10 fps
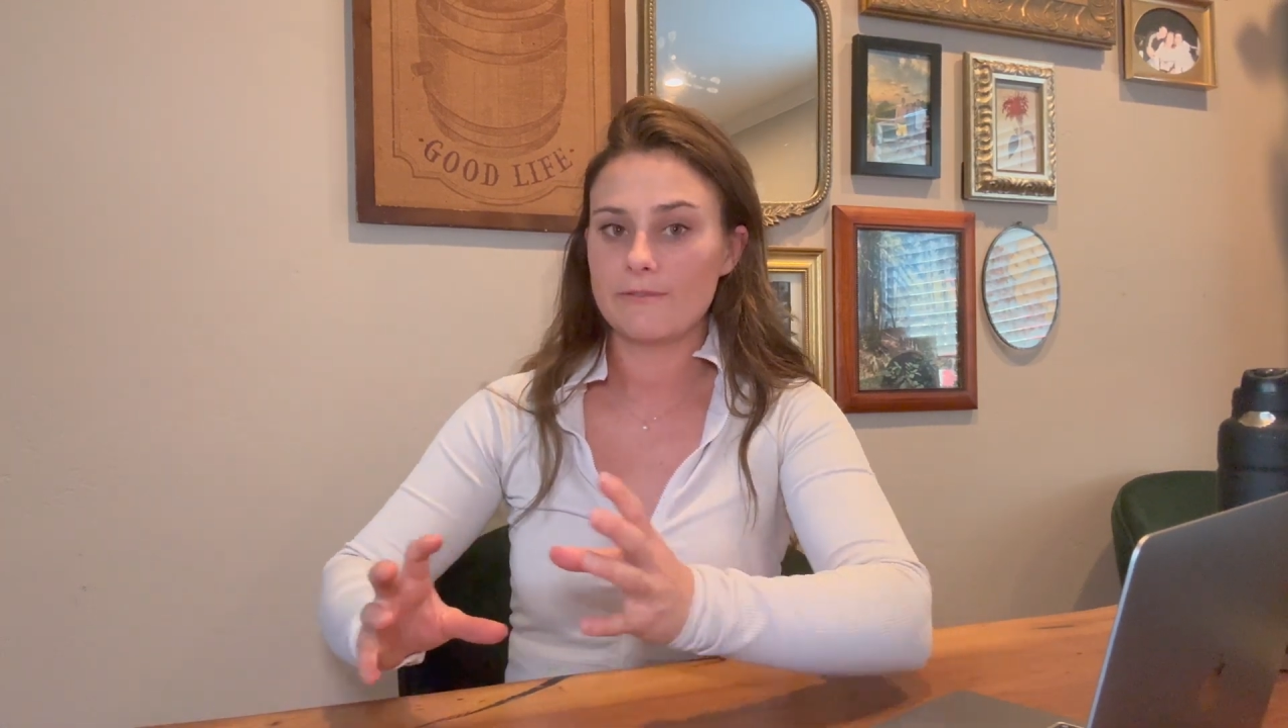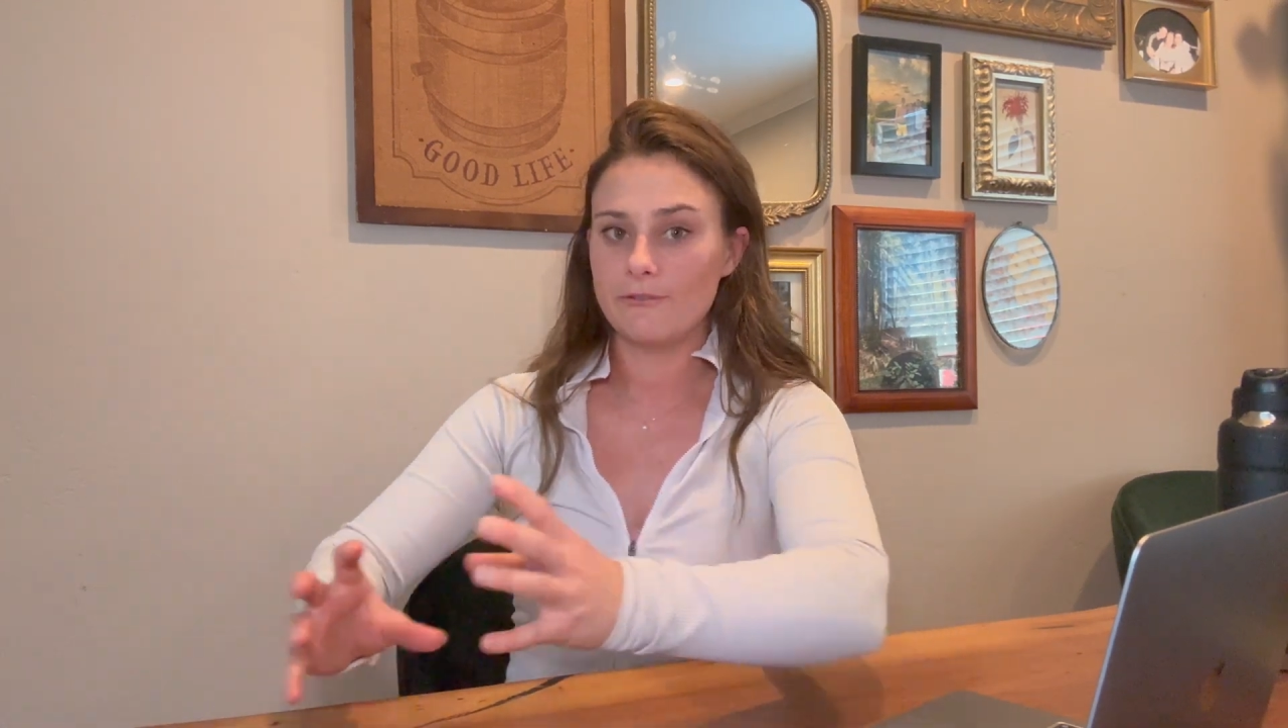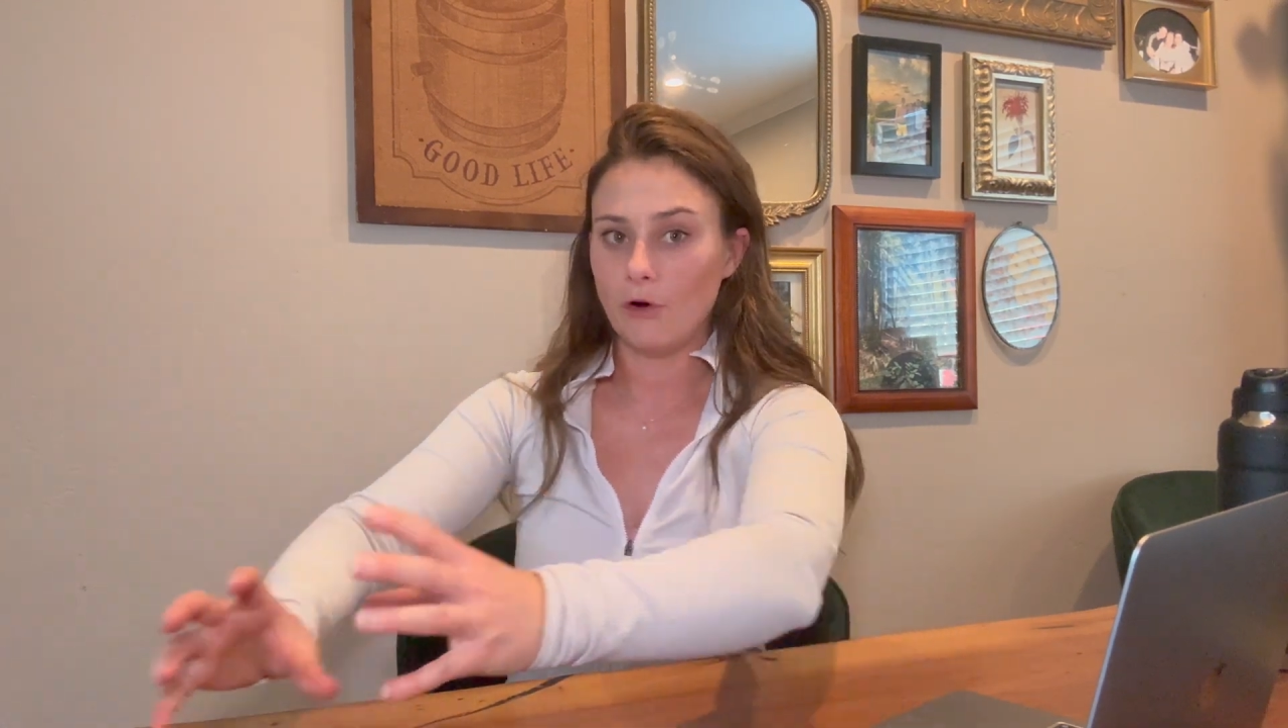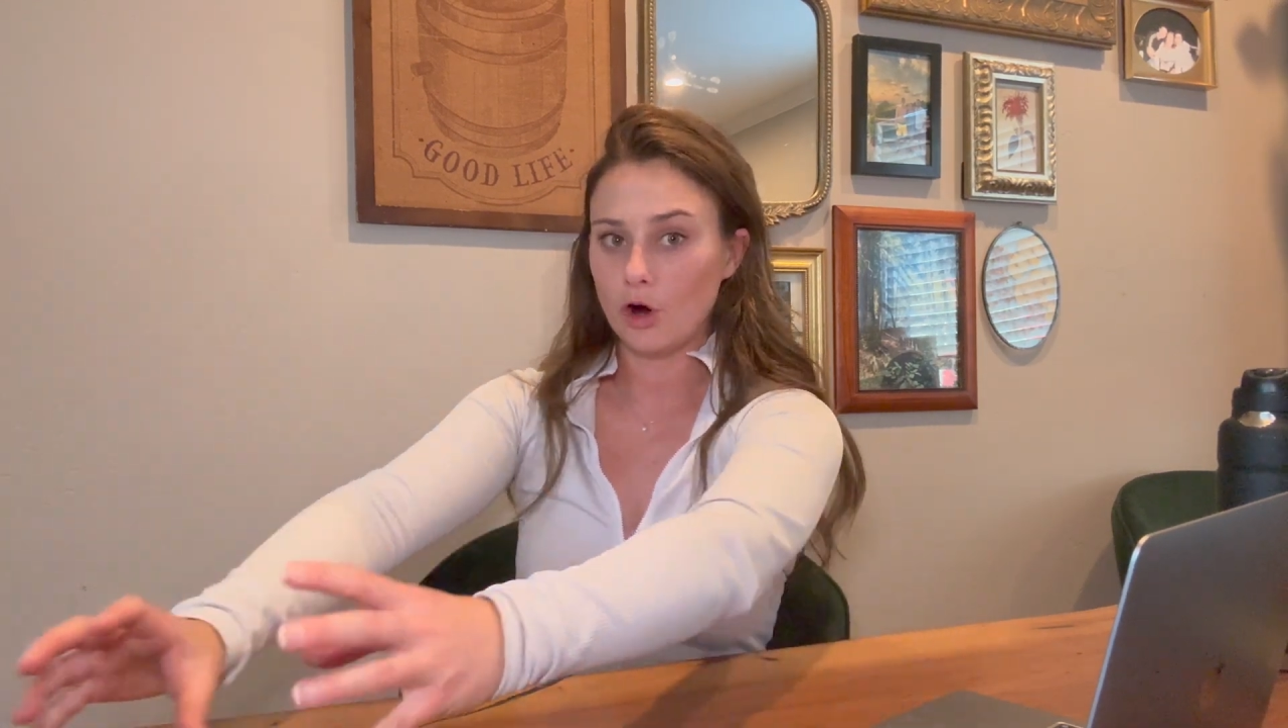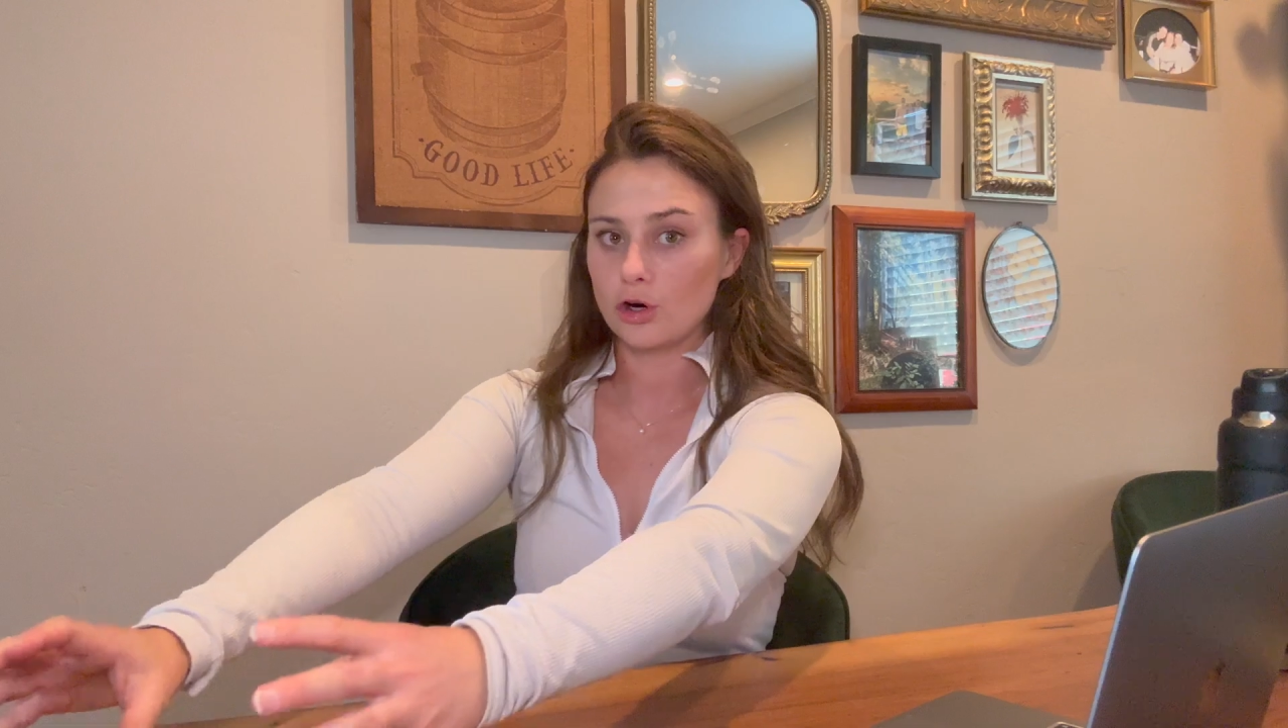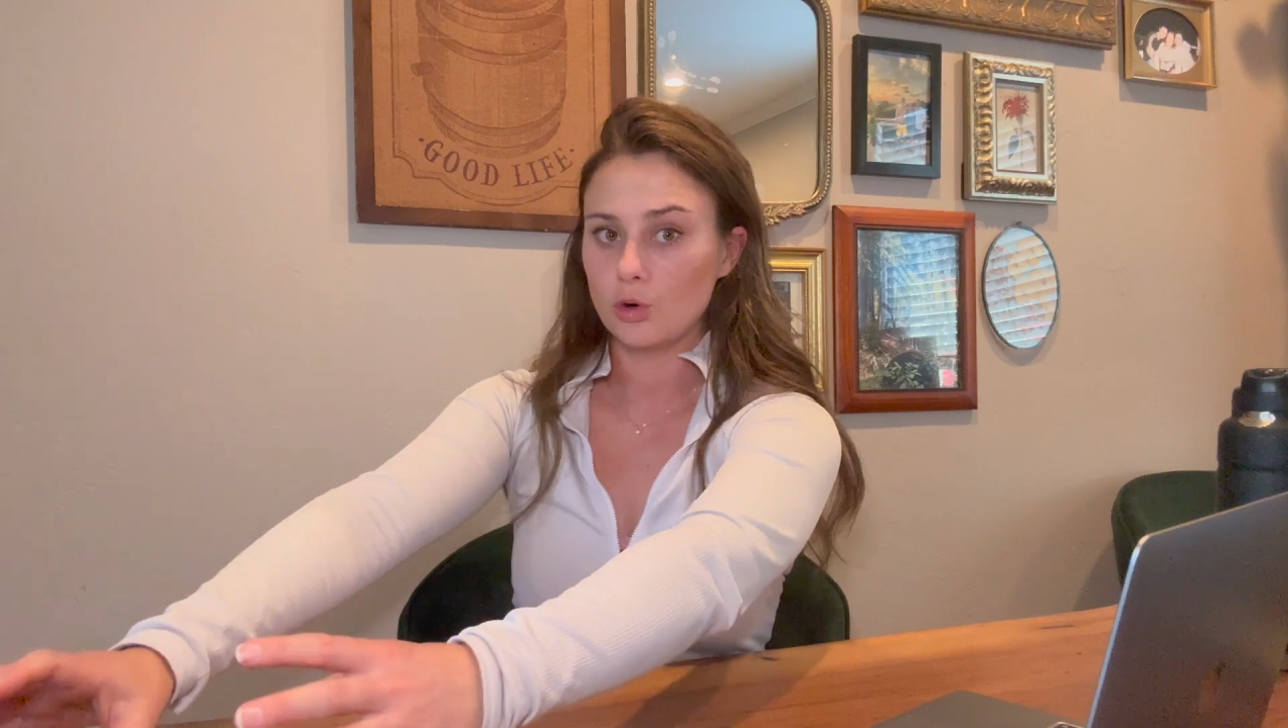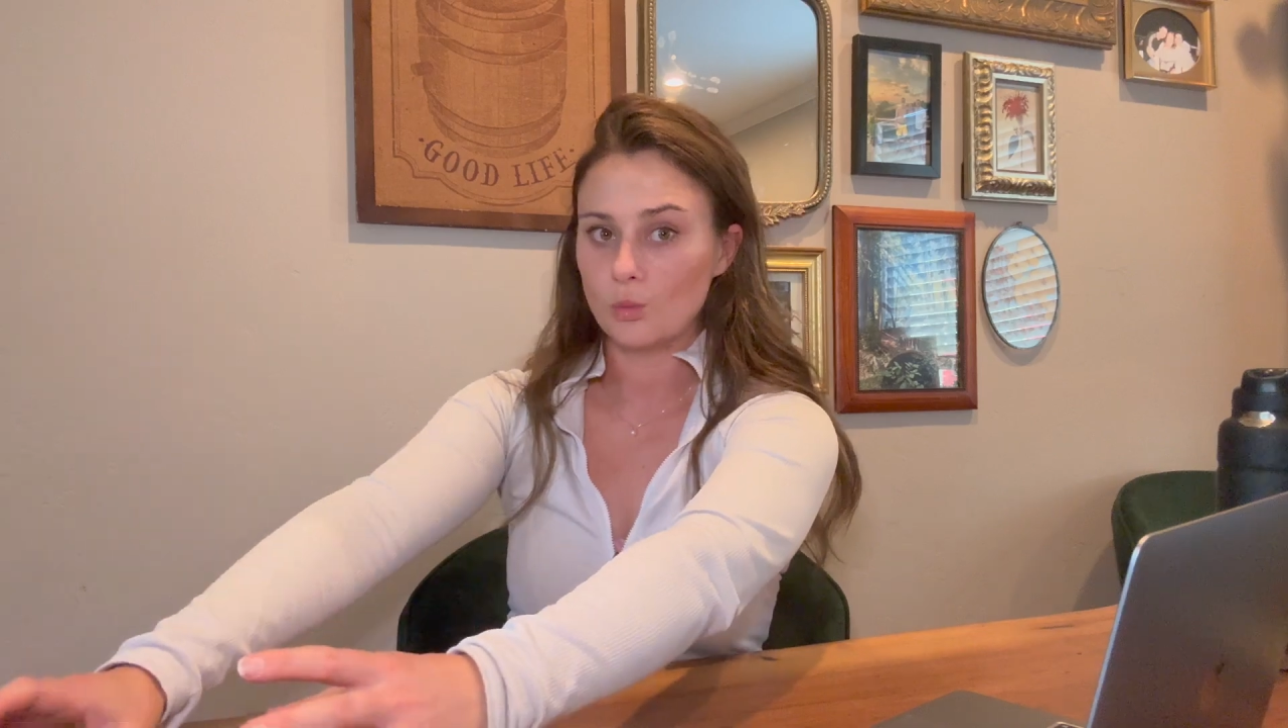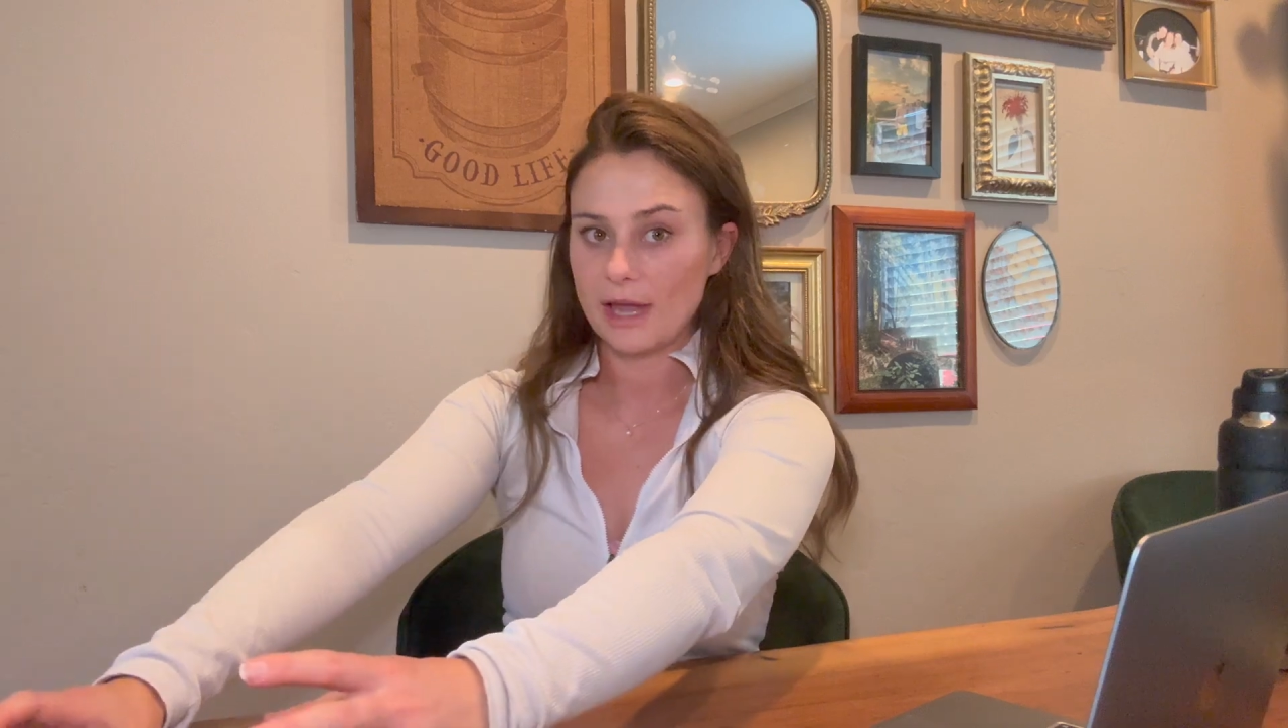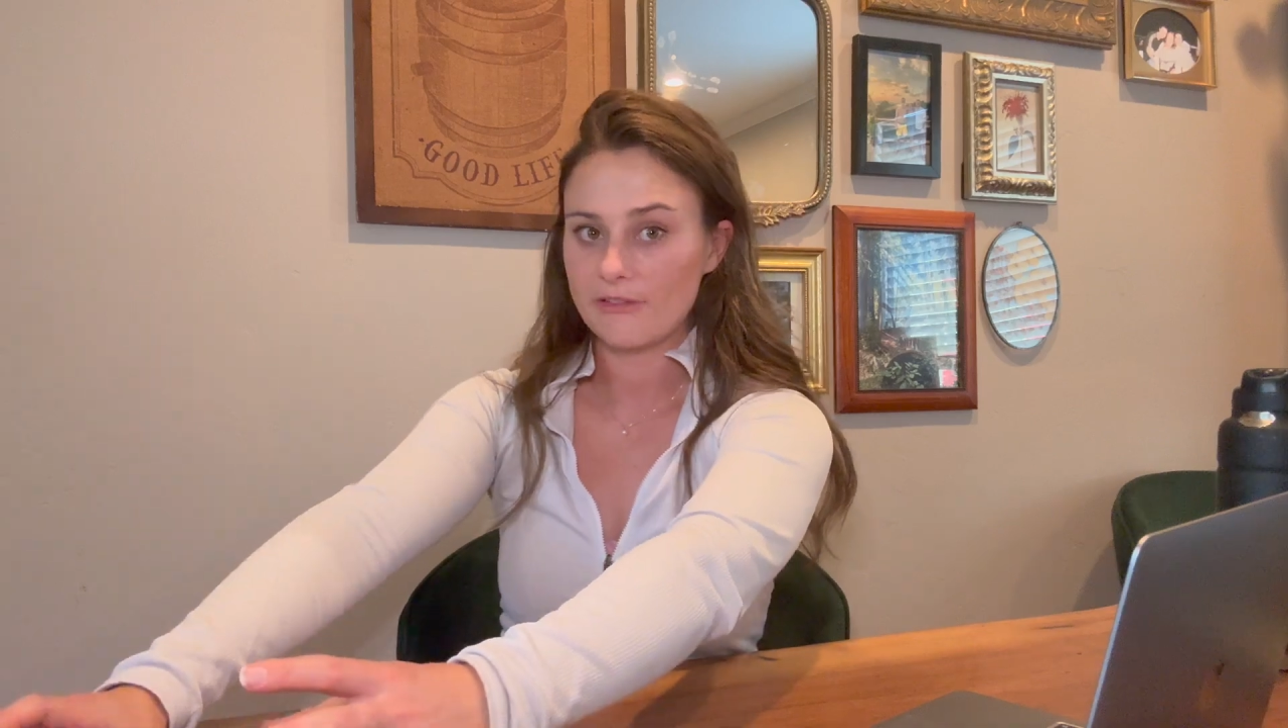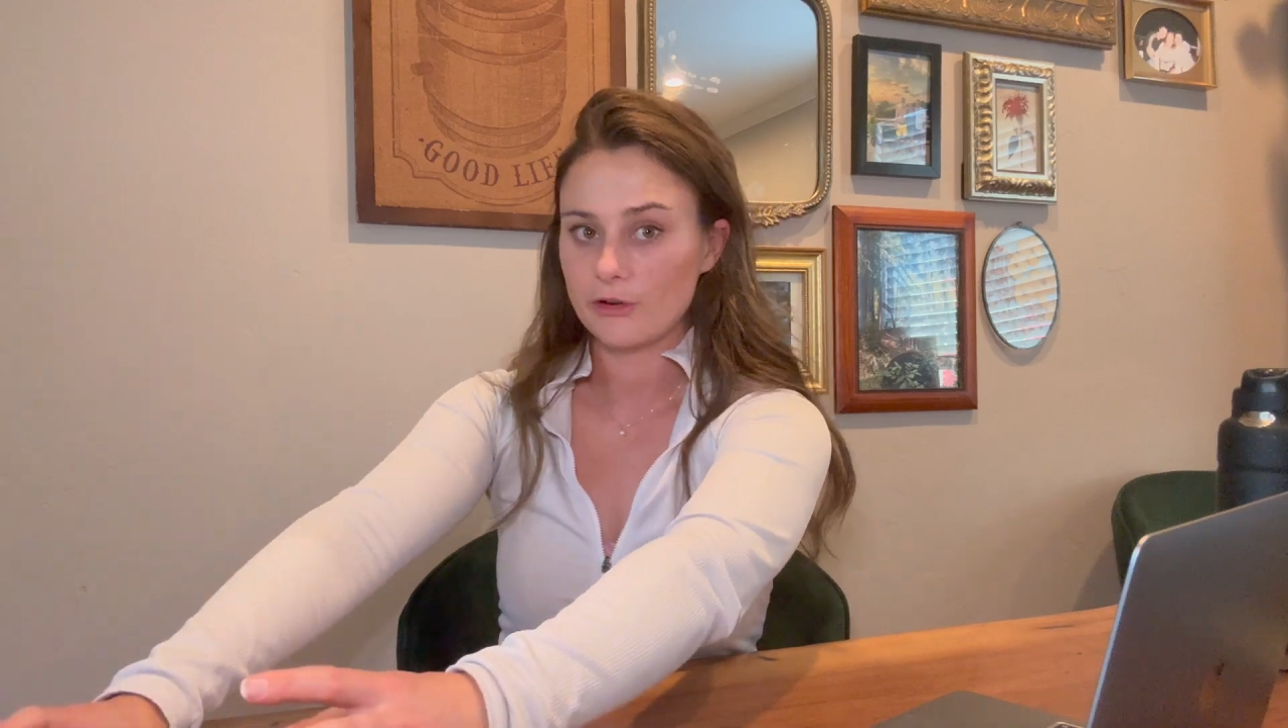far
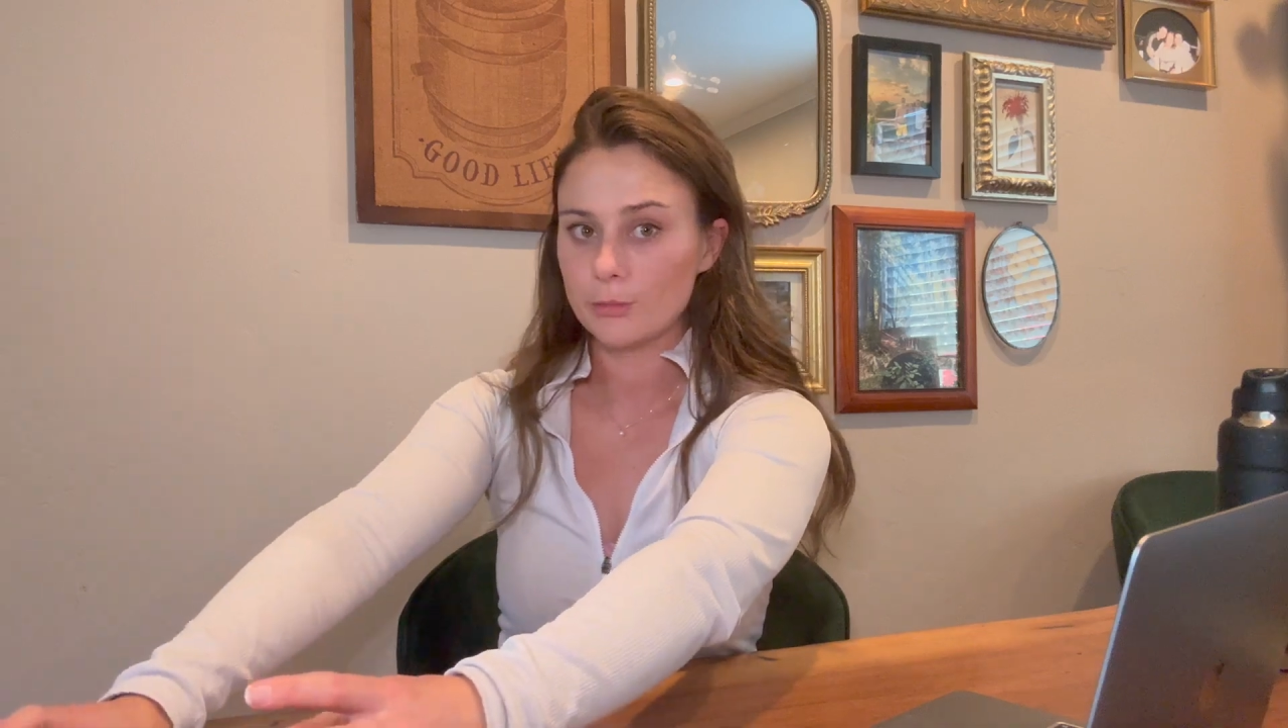away from